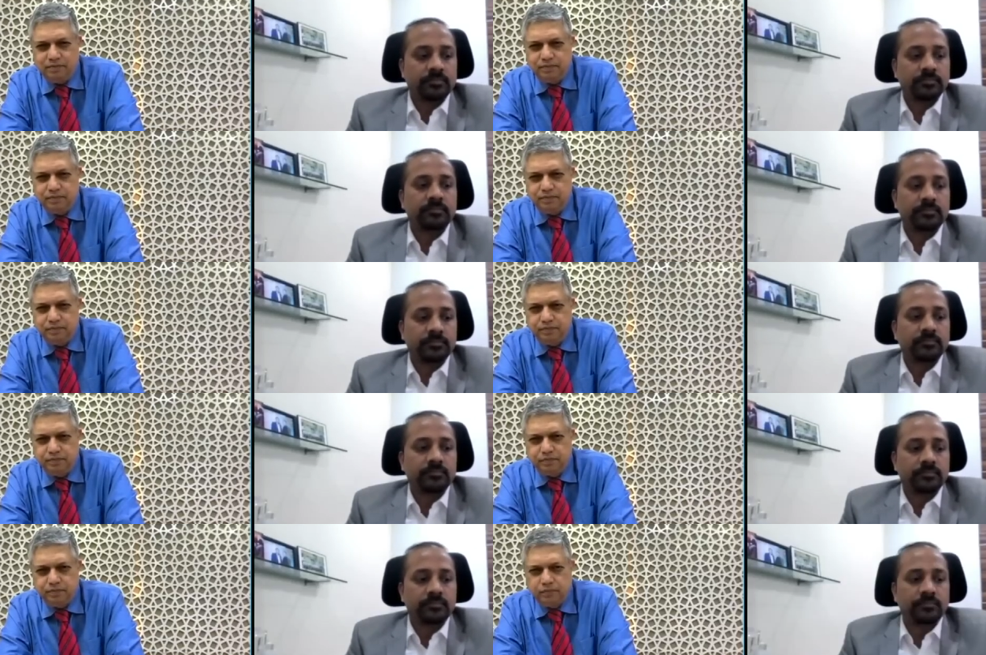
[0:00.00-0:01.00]

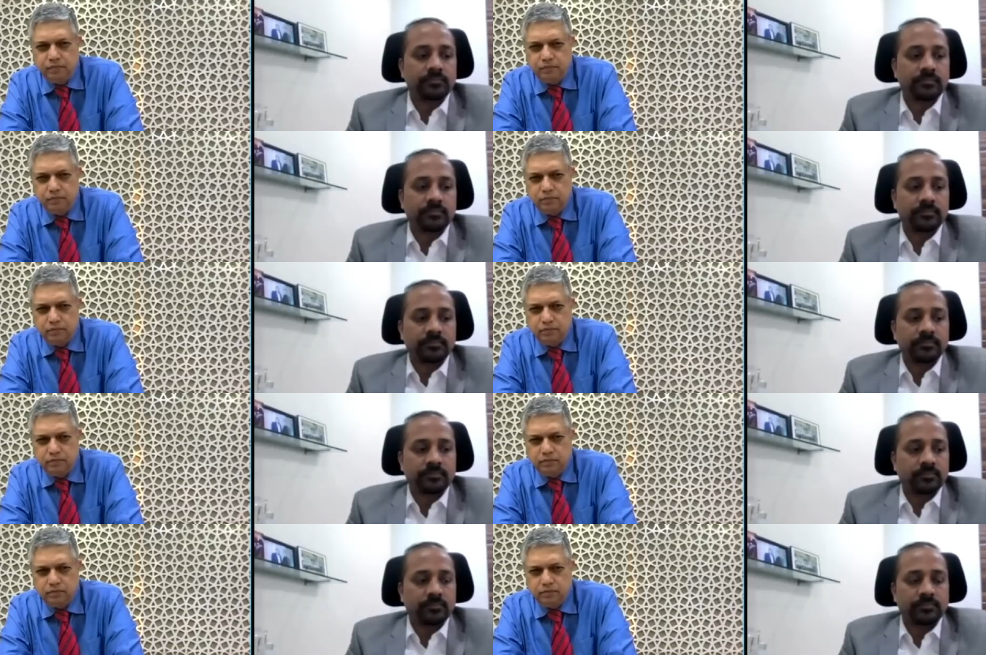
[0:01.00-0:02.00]

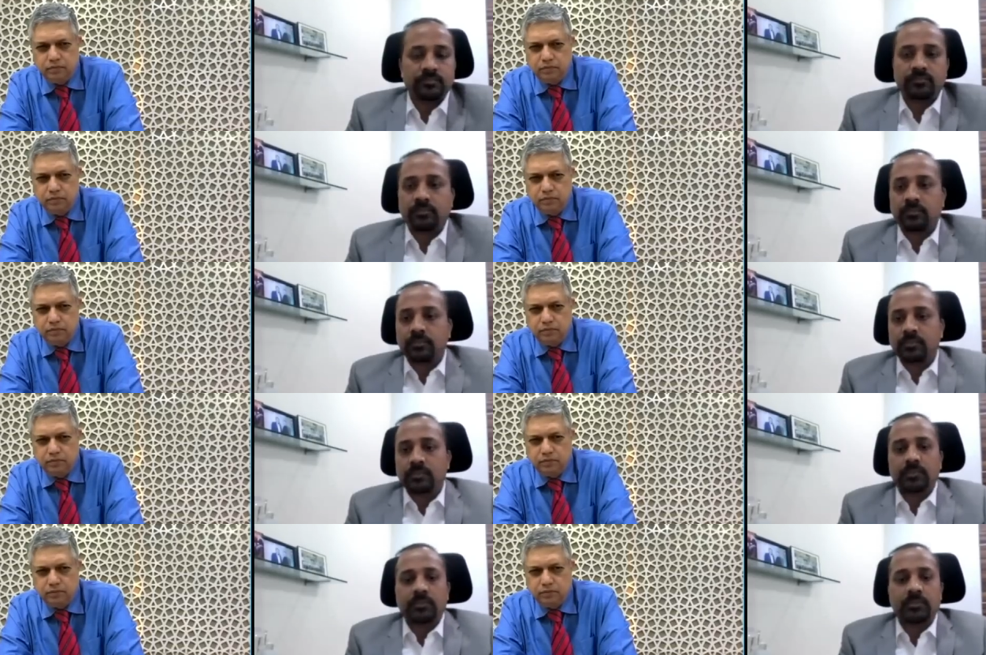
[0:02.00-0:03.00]

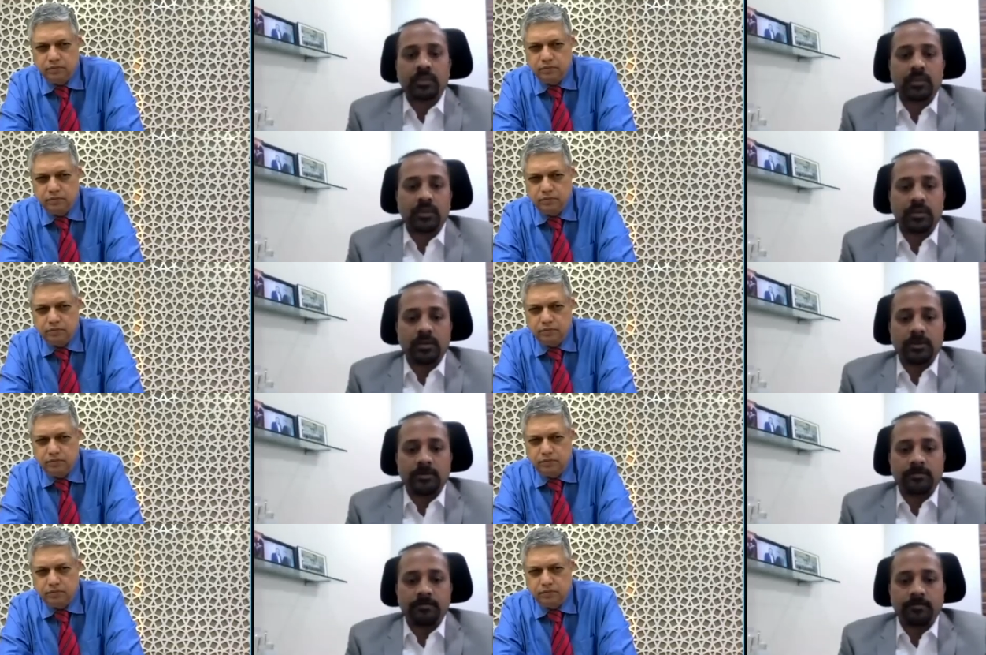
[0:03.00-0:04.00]

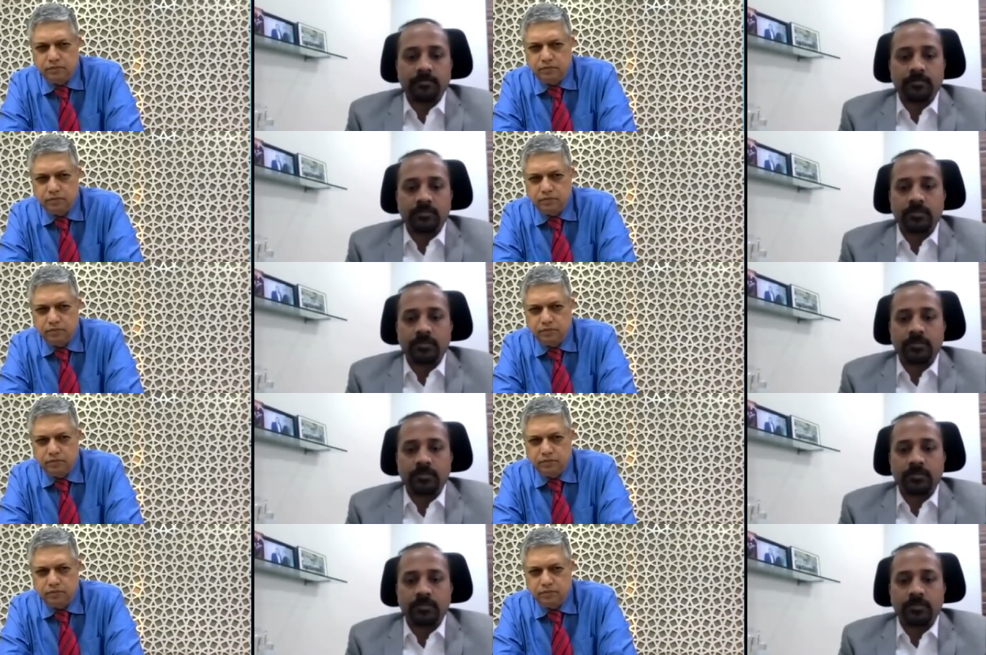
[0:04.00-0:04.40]
(silence)